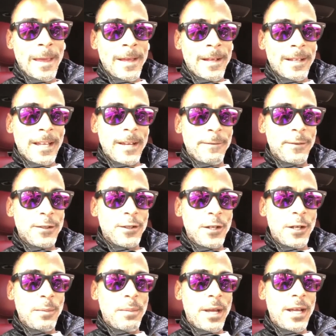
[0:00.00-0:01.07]
Life is
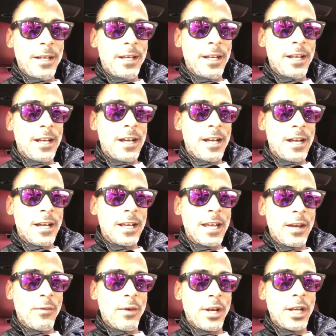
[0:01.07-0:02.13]
good, man. And
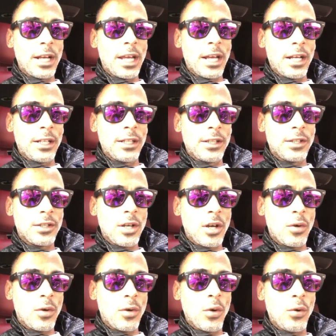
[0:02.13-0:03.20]
getting ready to get on this
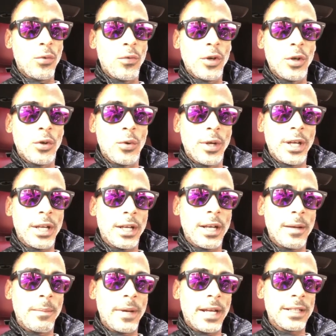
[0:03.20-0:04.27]
road real quick and
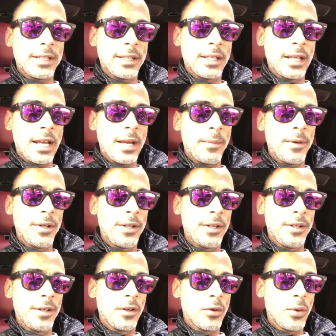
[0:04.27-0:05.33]
head back to the
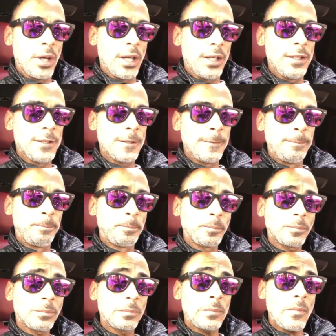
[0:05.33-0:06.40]
neighborhood, Queens.
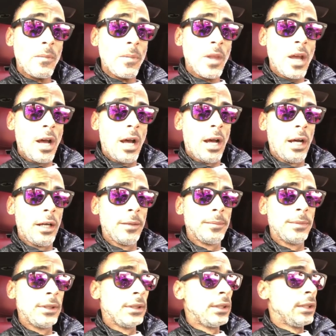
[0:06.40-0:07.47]

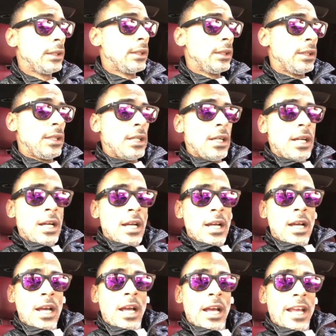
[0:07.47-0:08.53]
Um,
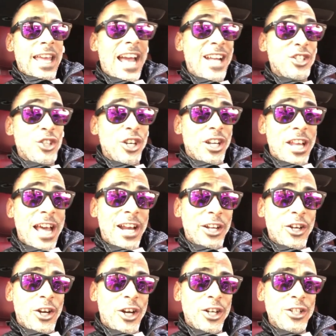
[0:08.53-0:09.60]
Catching a lot of
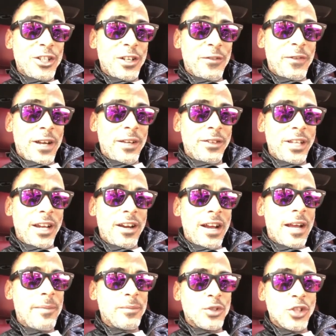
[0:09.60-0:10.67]
car stuff out there.
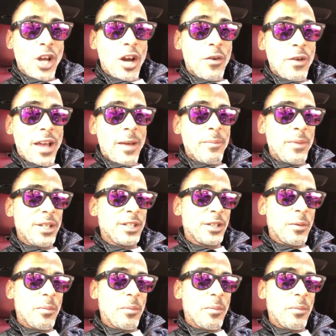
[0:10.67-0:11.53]
I'm sorry I missed the